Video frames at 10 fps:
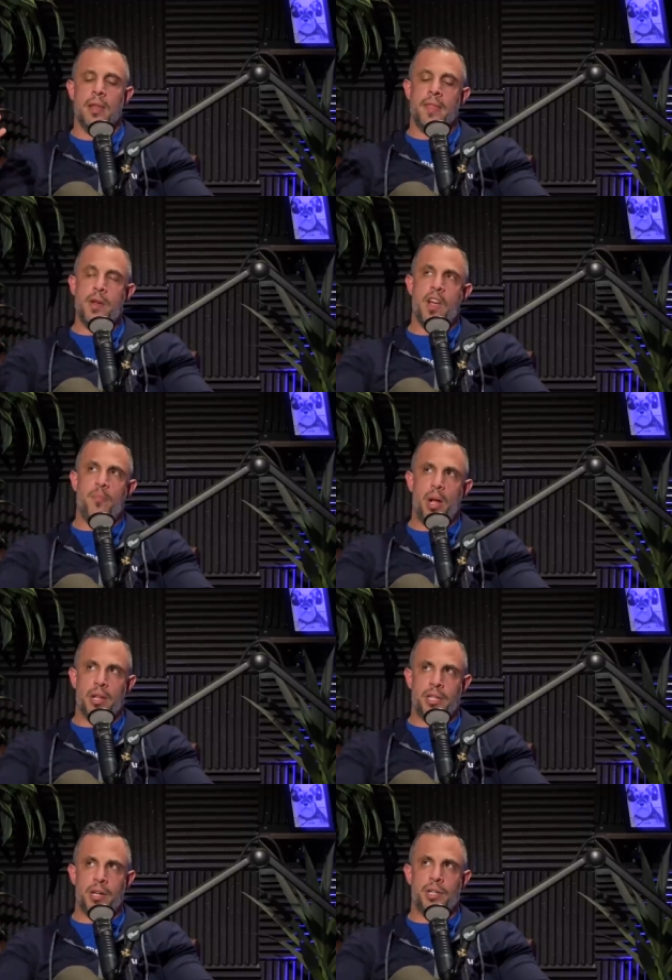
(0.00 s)
Then you have
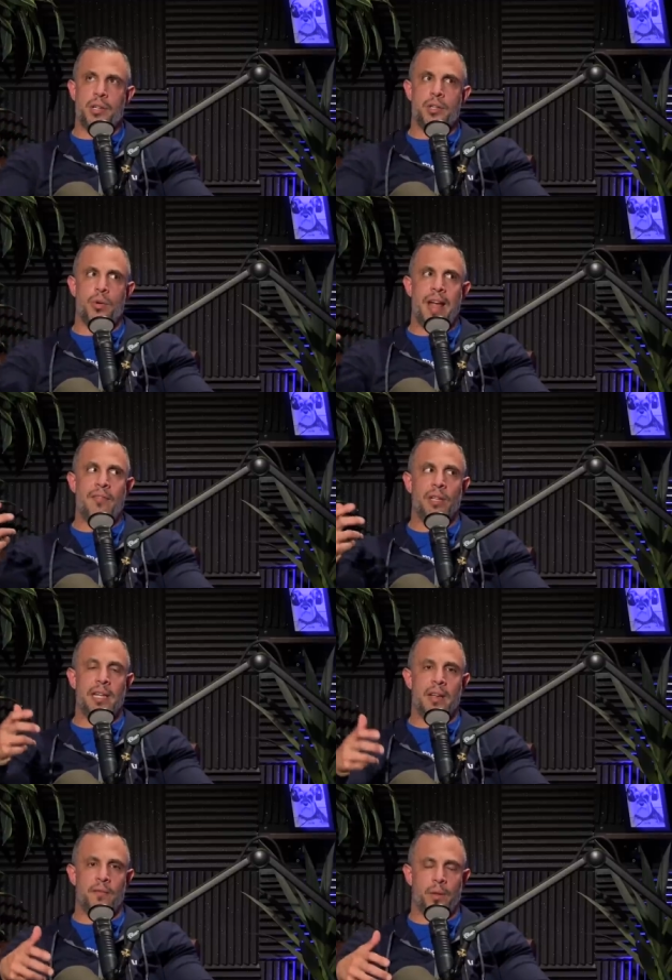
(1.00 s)
politicians who are
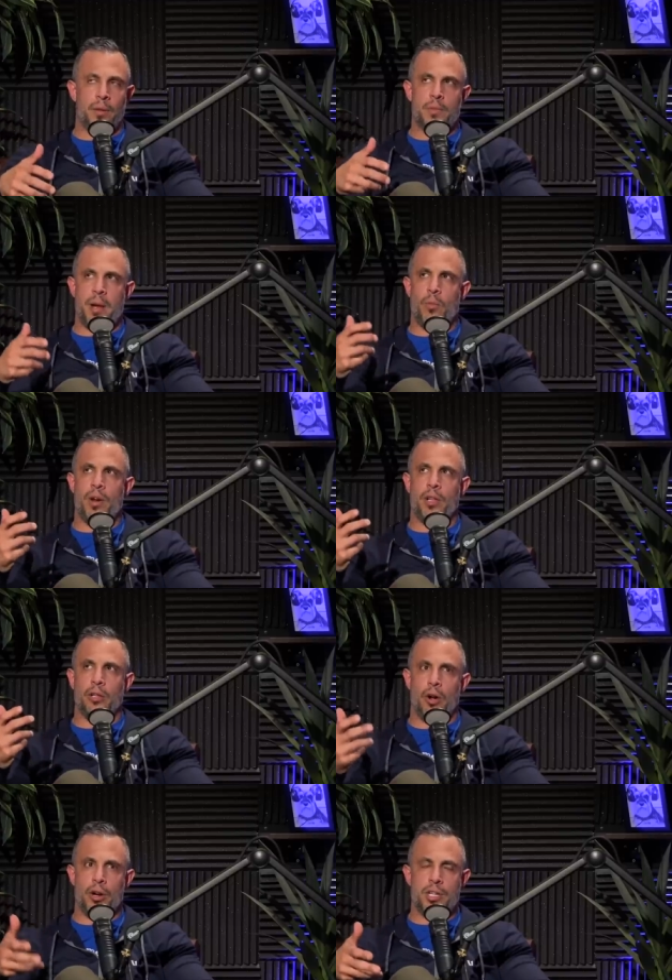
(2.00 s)
heavily influenced by one of the
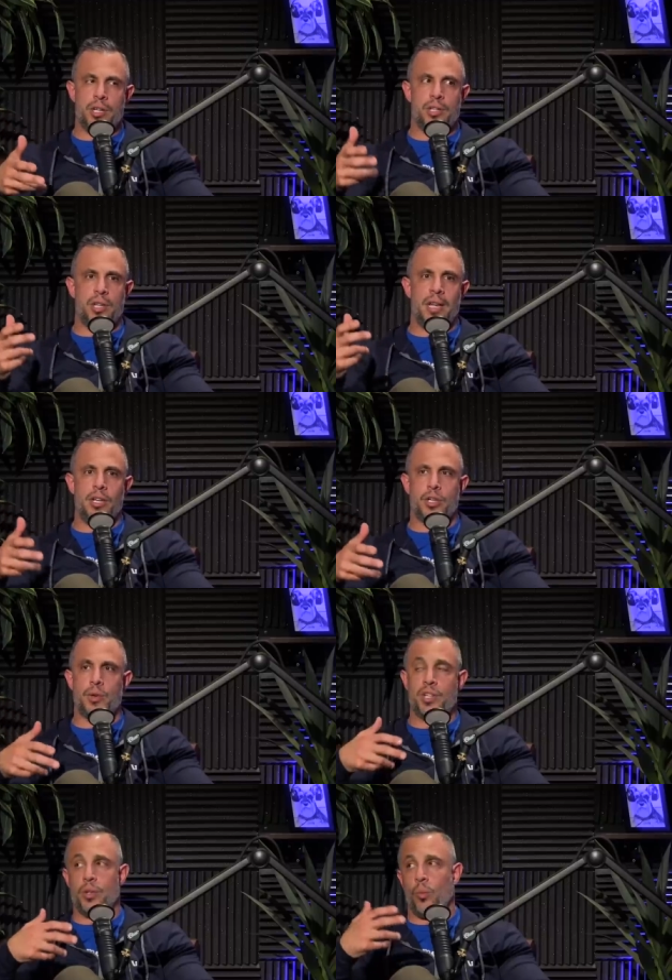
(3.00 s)
largest
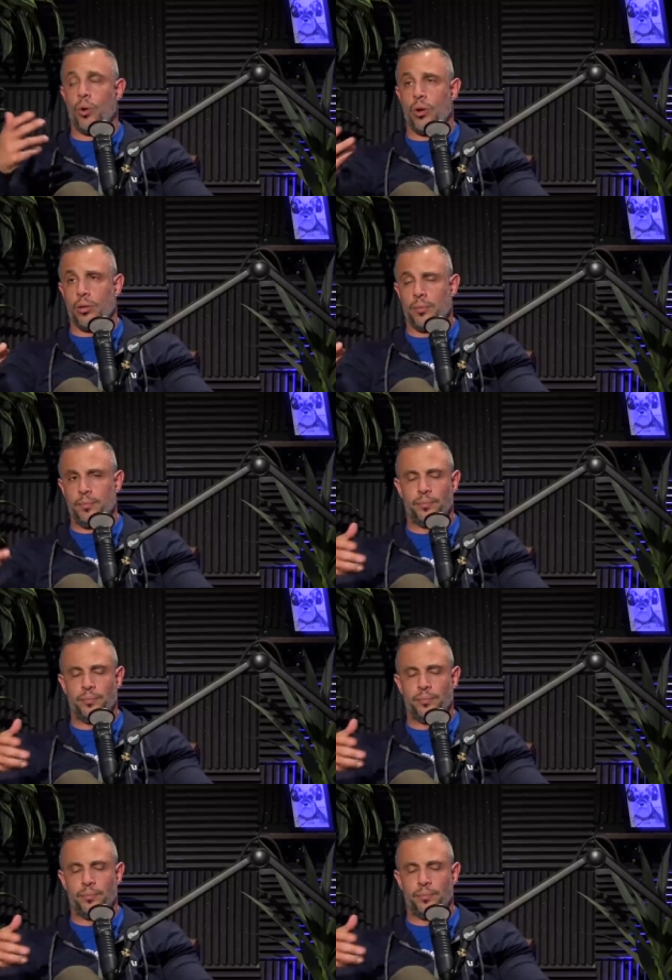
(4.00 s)
industries in the world.